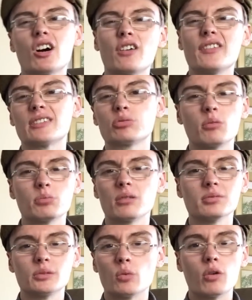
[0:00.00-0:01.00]
oh, this one
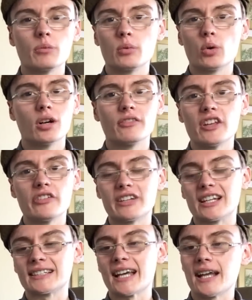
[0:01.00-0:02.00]
probably won't be worth even
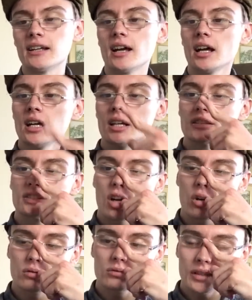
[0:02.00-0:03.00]
a tenner.
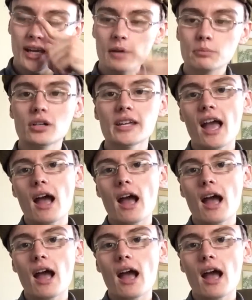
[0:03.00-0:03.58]
So, yeah, pretty